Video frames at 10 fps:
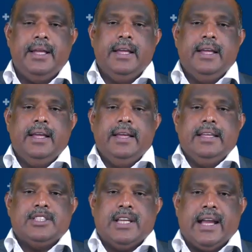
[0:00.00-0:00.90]
the
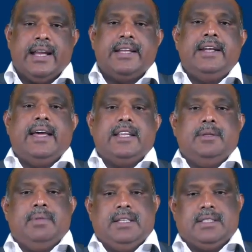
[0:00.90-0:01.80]
staggered
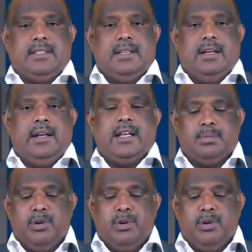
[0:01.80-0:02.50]
grid arrangements.